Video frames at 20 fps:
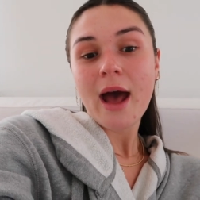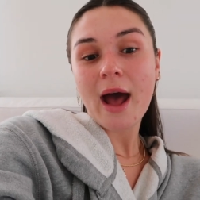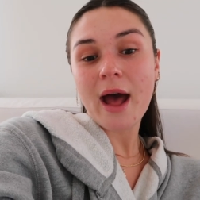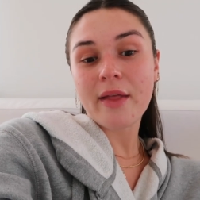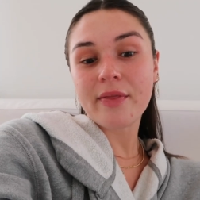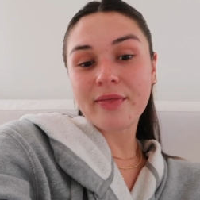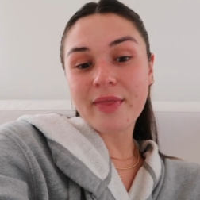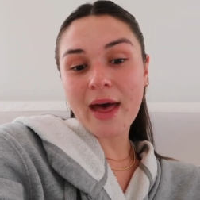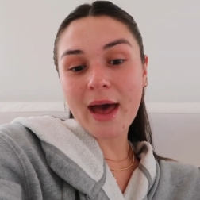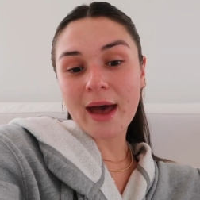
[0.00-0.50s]

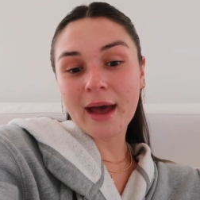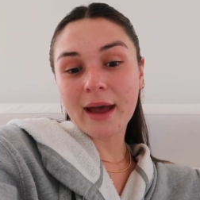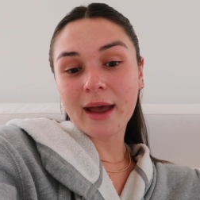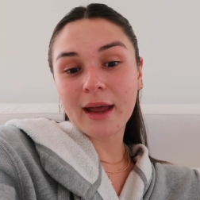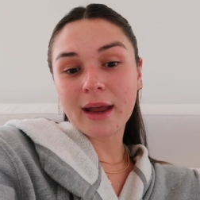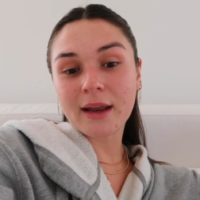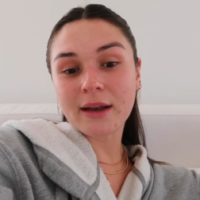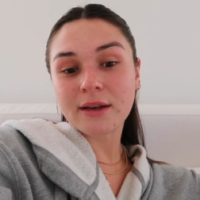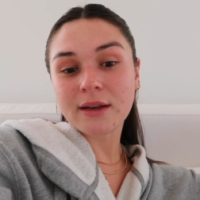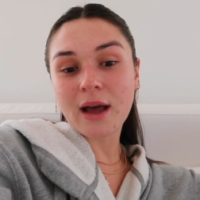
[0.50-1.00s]
And
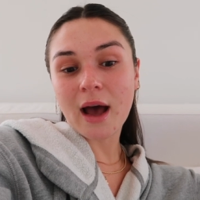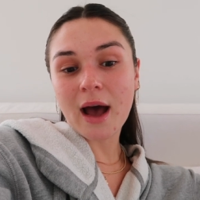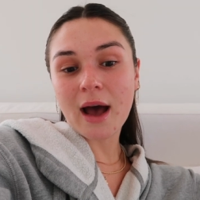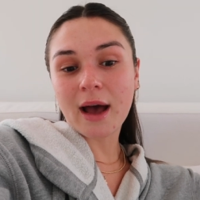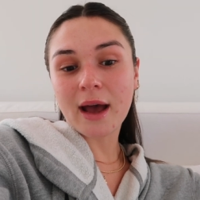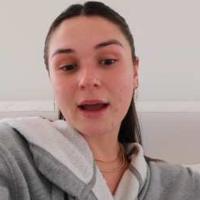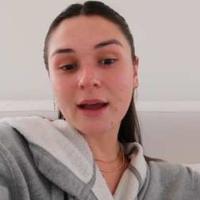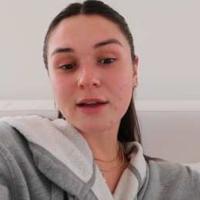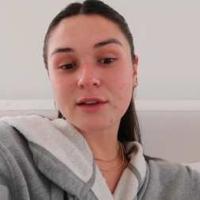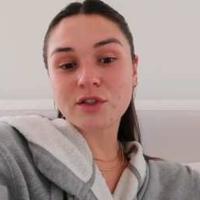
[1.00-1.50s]
then
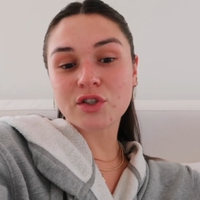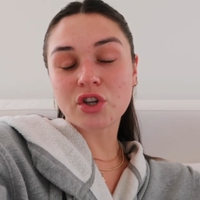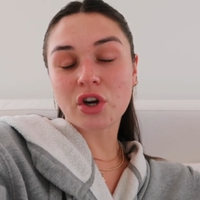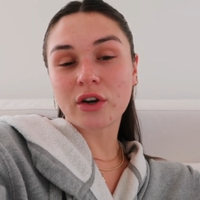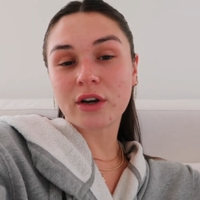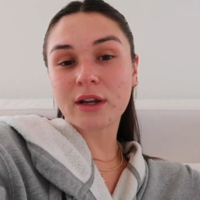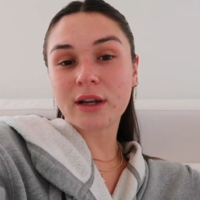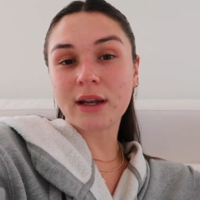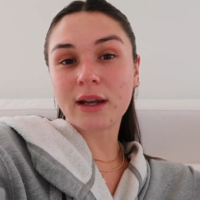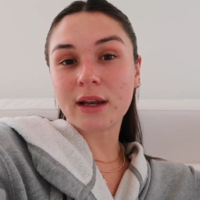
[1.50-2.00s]
I
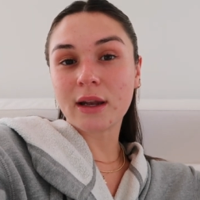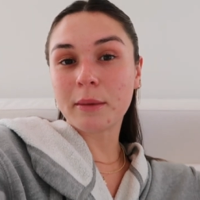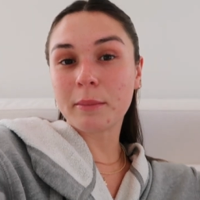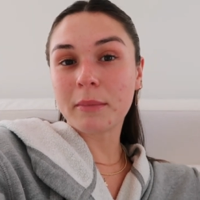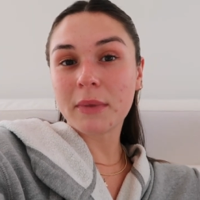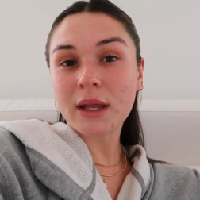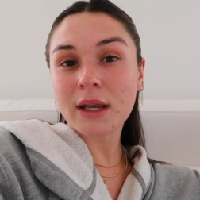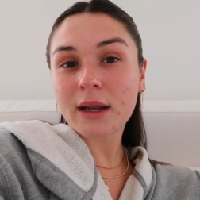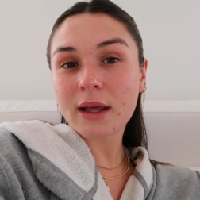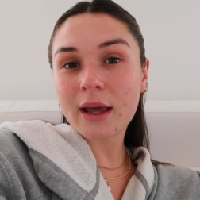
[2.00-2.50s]
started eating
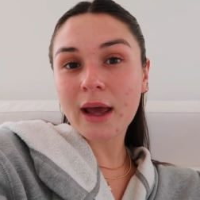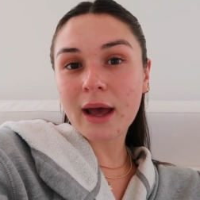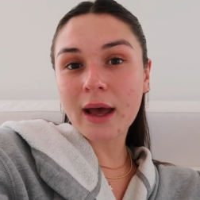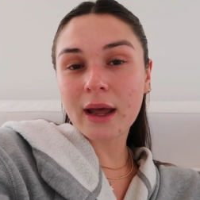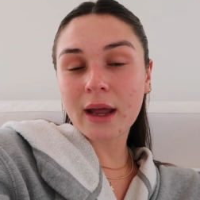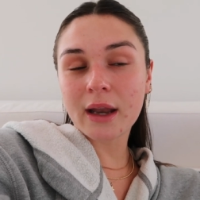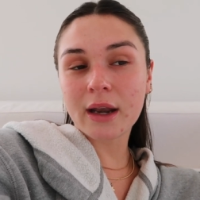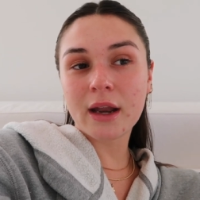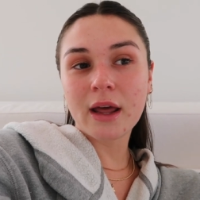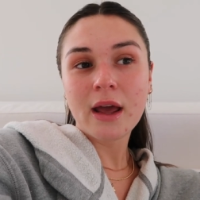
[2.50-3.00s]
meat
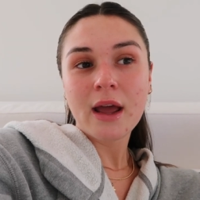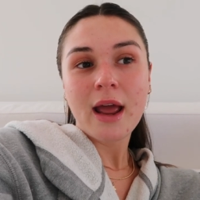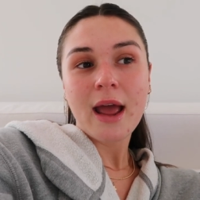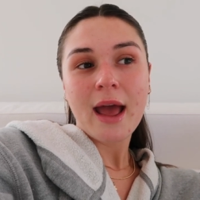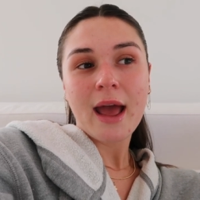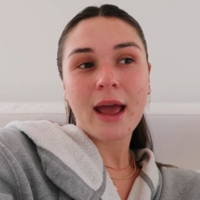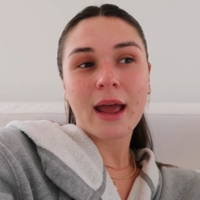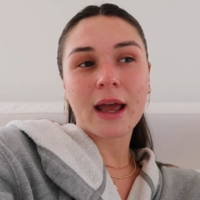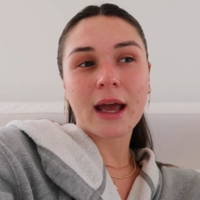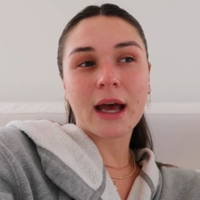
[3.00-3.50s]
again.
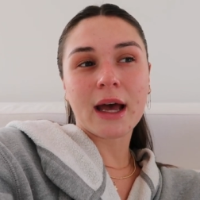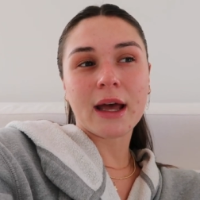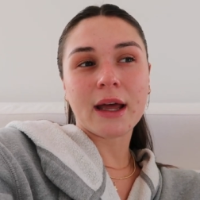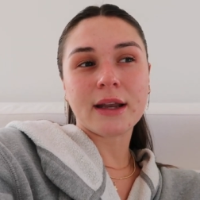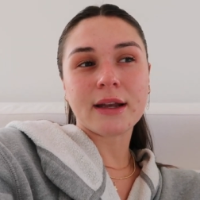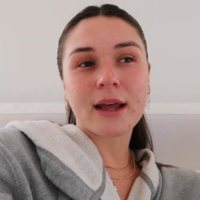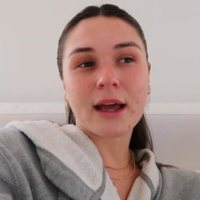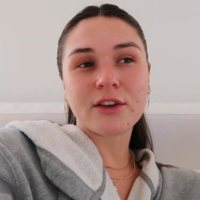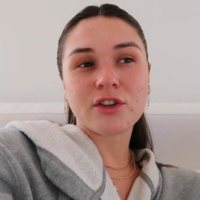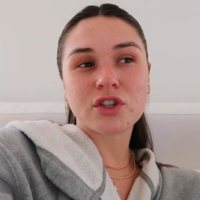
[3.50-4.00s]

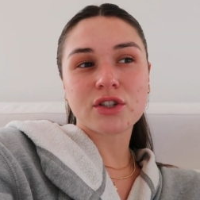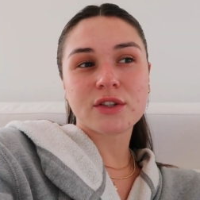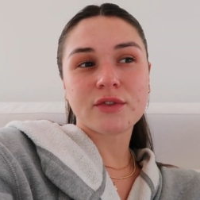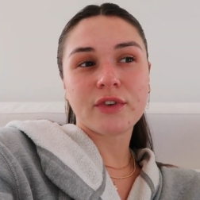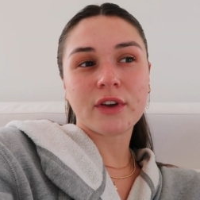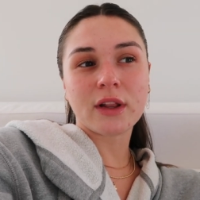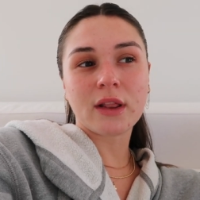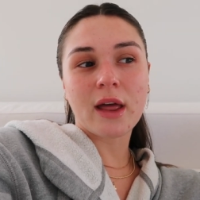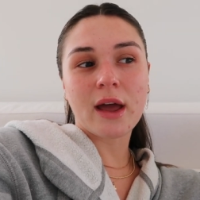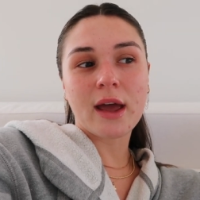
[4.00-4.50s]
And I just
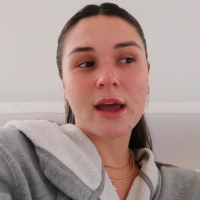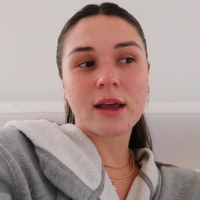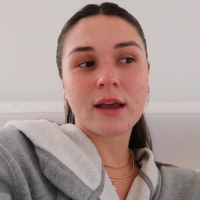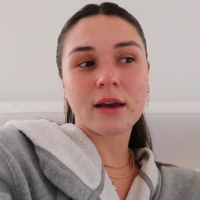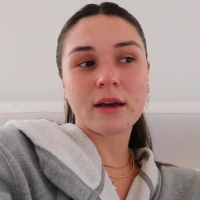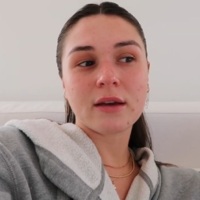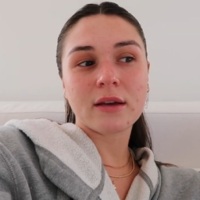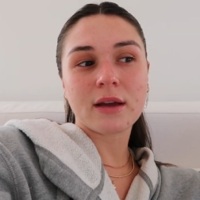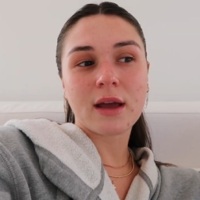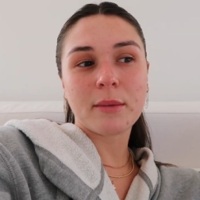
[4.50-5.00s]
feel
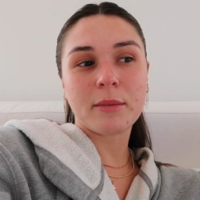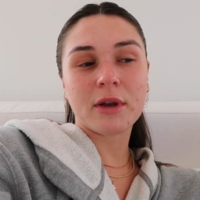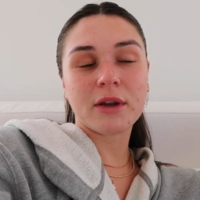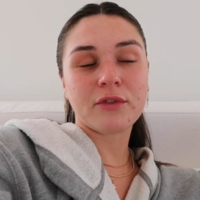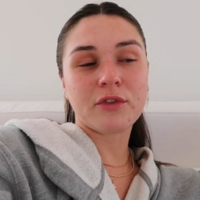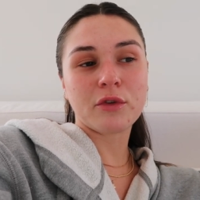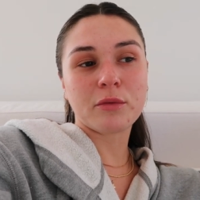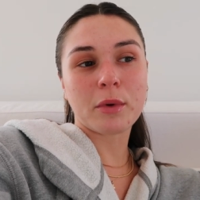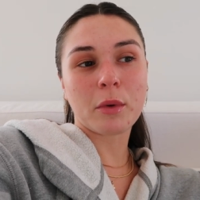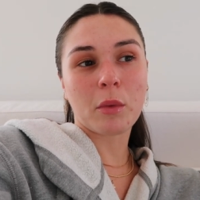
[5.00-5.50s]
like, I mean,
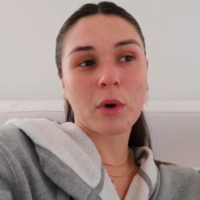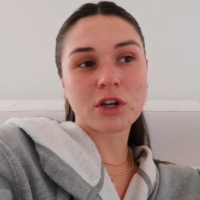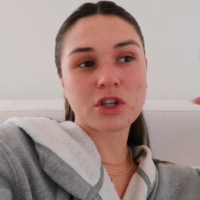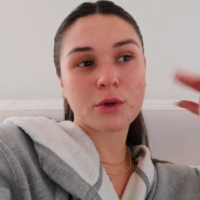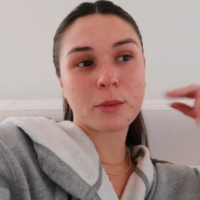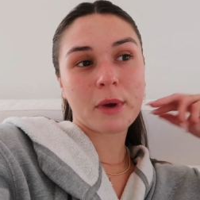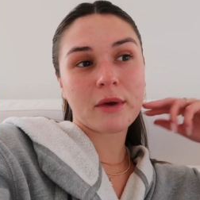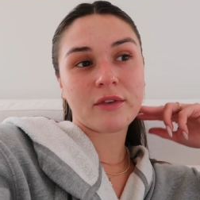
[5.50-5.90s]
if you've been watching